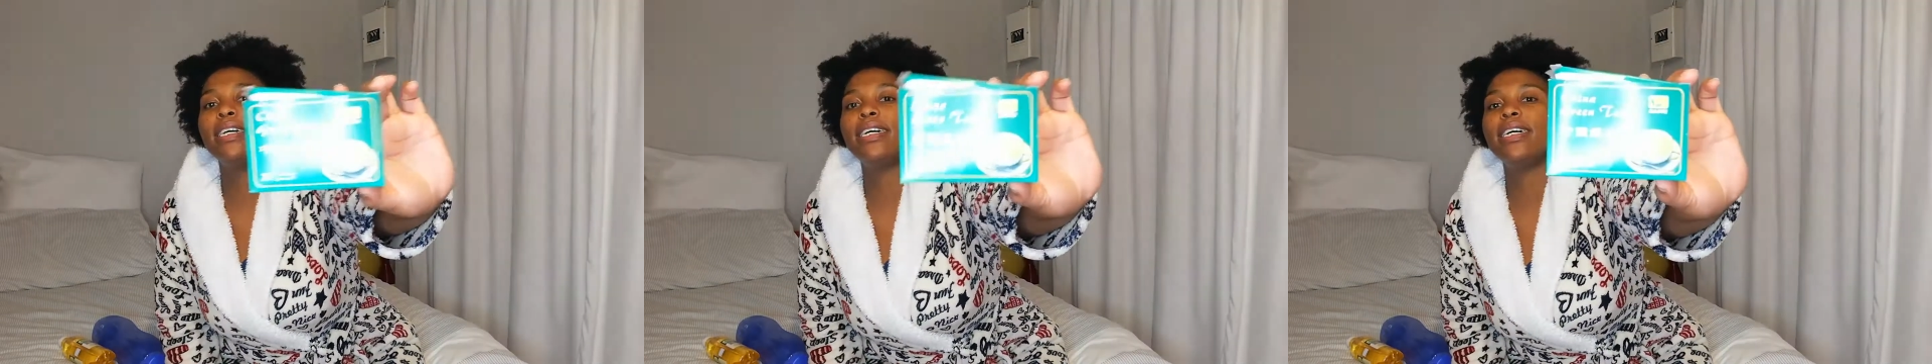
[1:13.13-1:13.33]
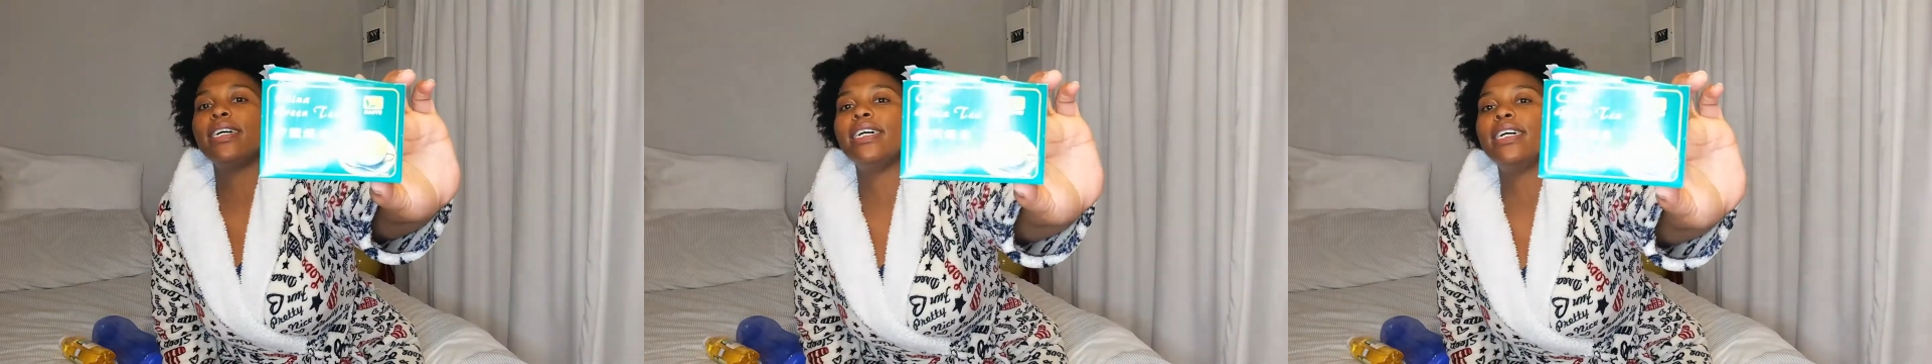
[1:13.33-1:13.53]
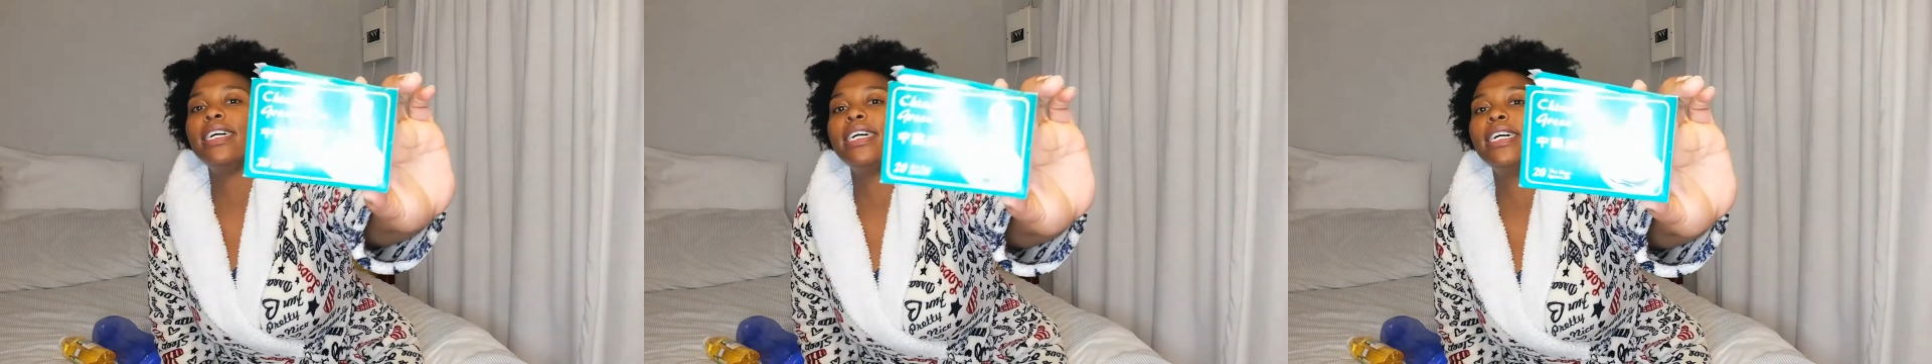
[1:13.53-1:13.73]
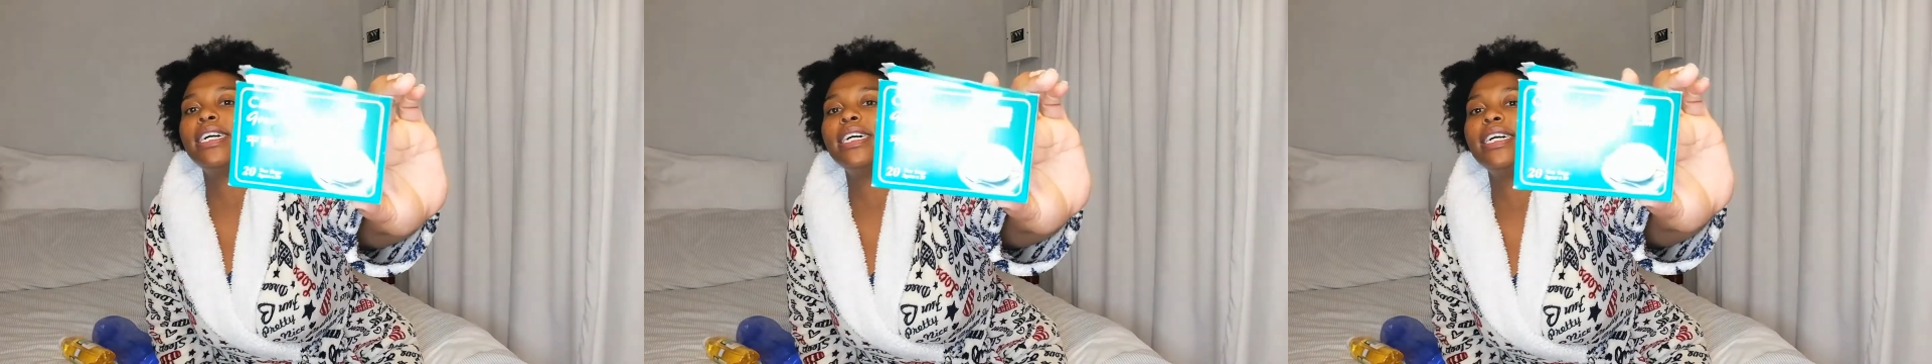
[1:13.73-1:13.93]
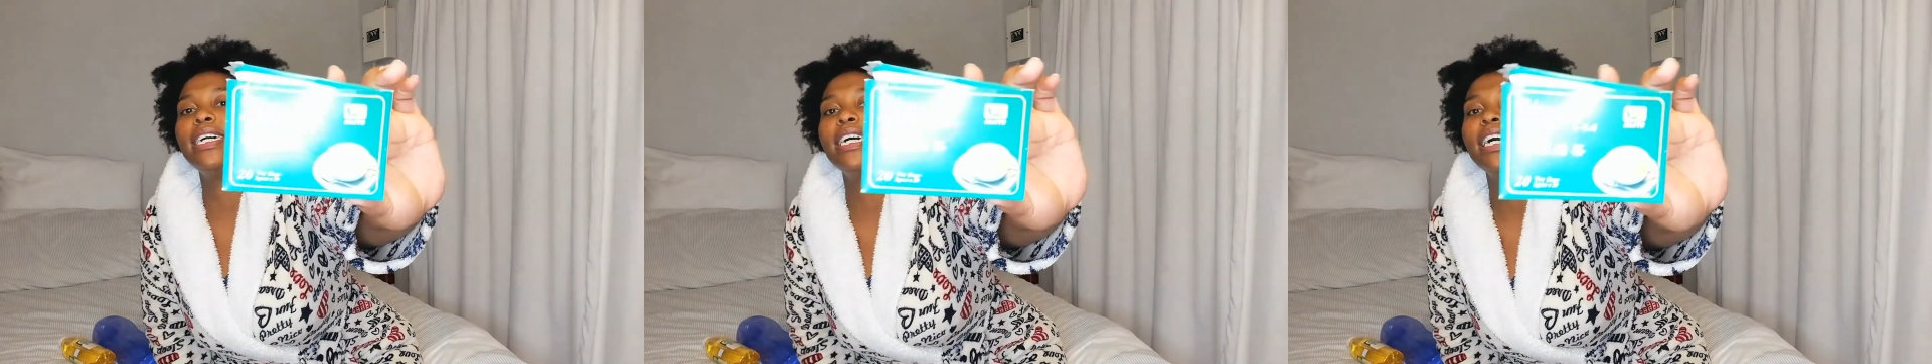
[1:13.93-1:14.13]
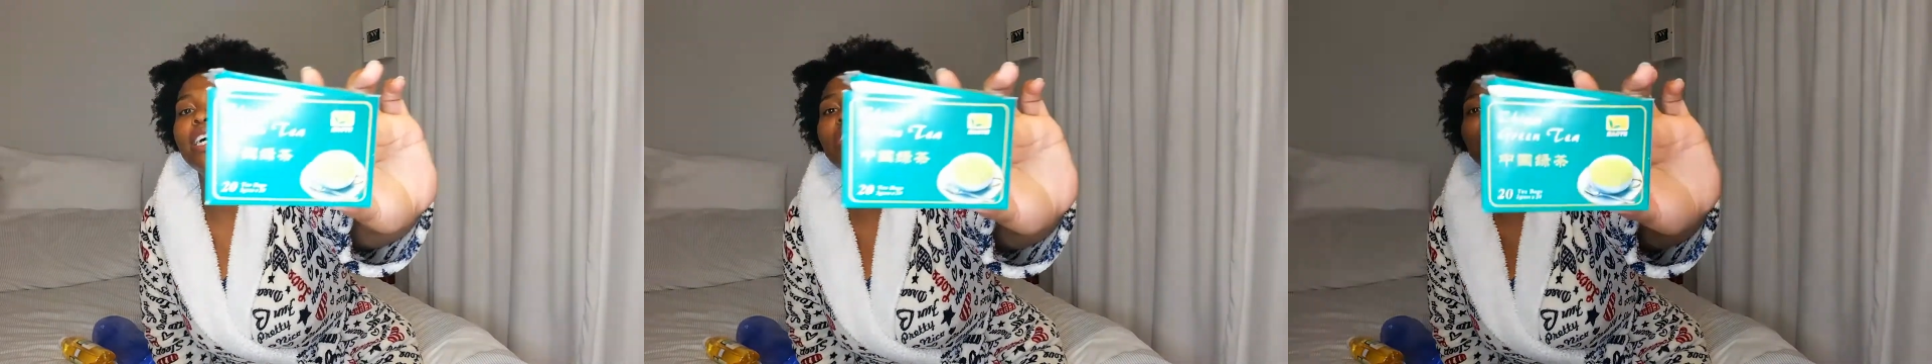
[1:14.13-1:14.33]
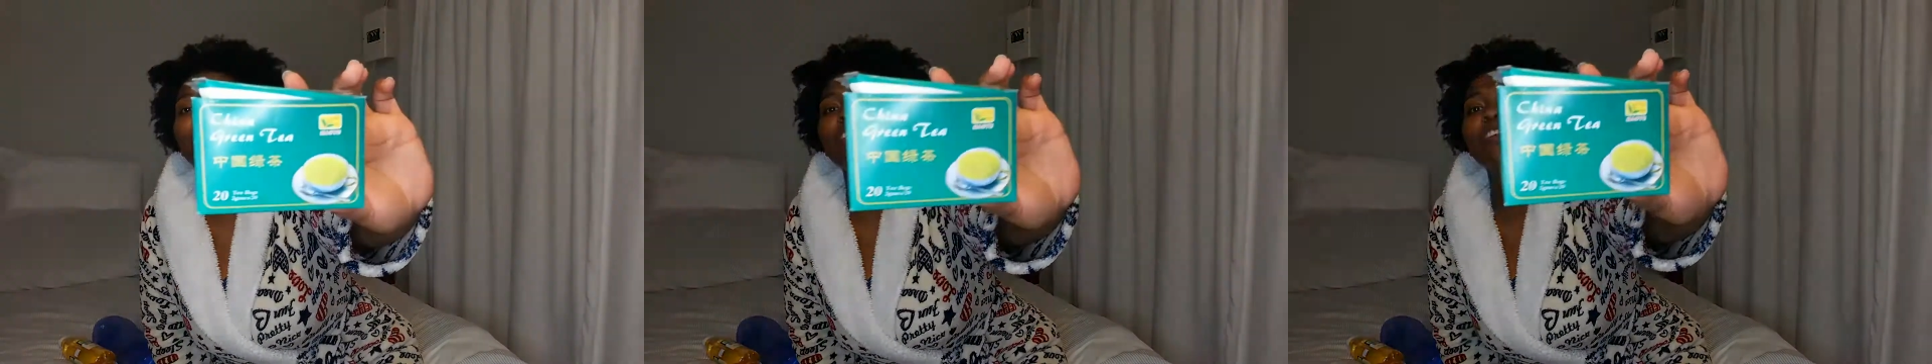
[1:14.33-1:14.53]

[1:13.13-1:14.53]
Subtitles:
I don't know